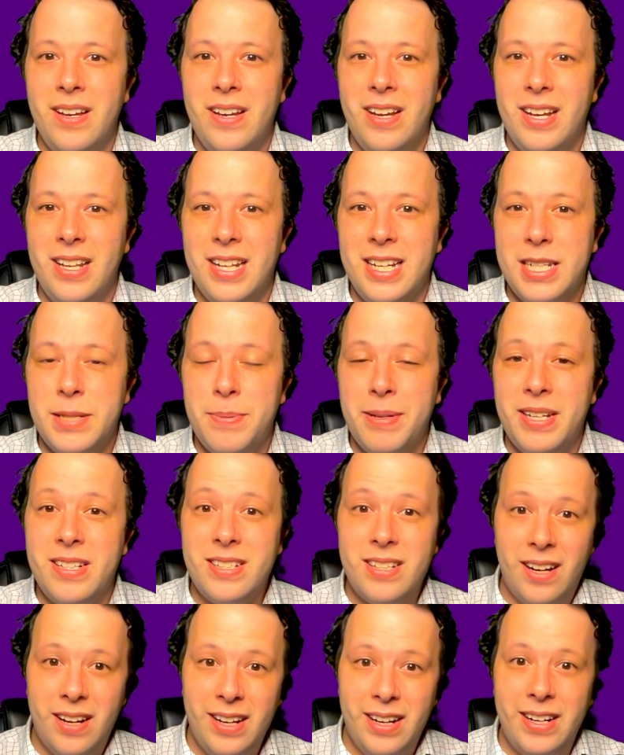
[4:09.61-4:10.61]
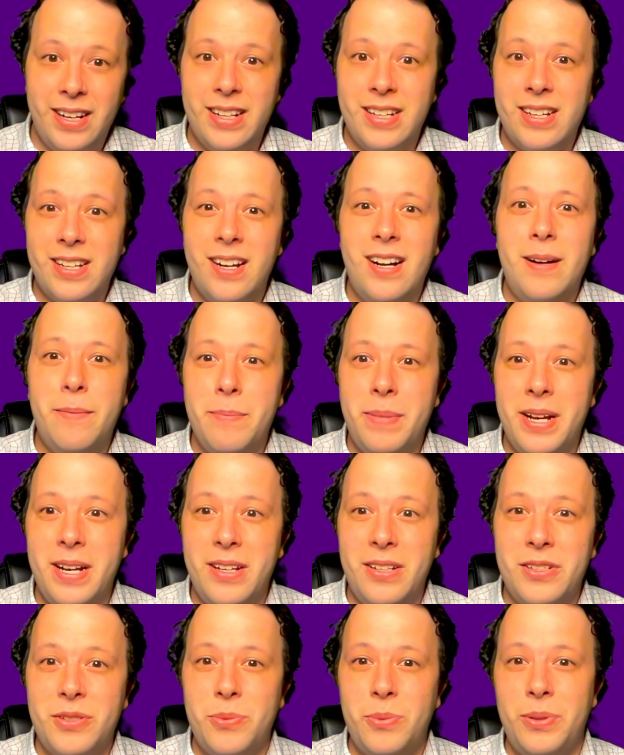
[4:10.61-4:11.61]
And that's because ionic
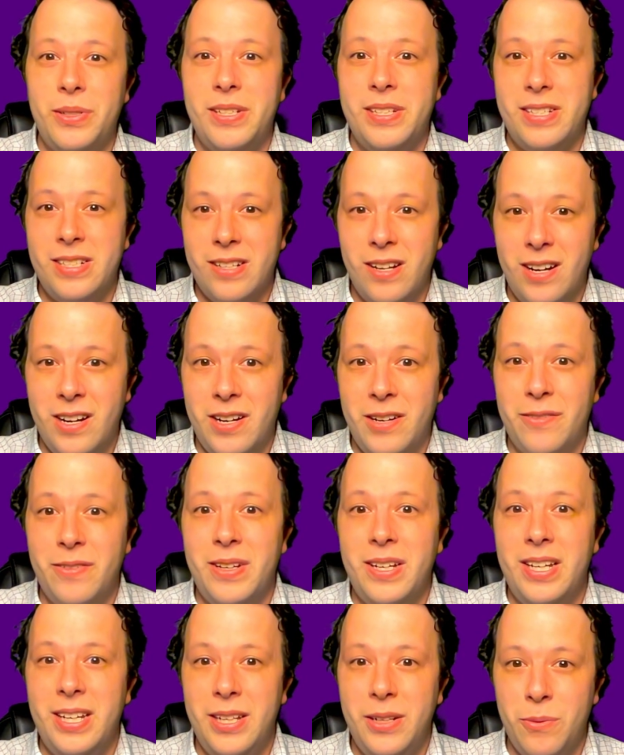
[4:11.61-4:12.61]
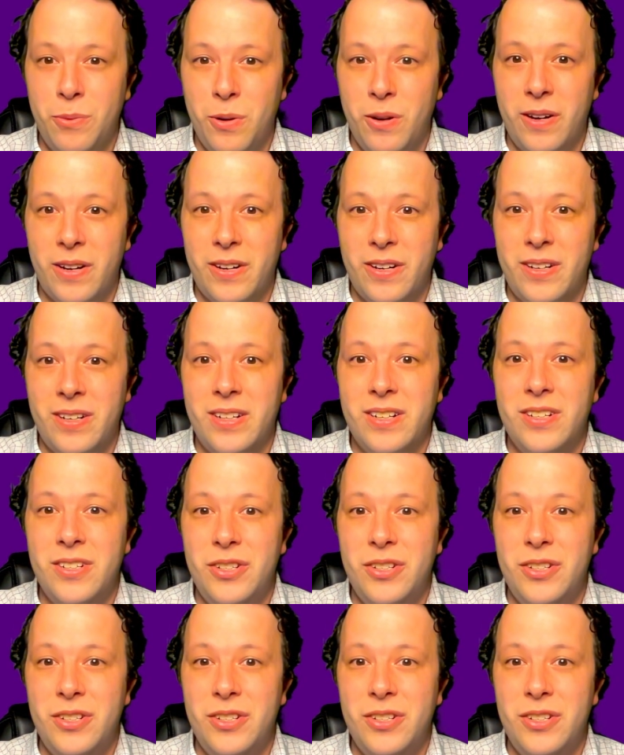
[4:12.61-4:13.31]
compounds will dissolve in water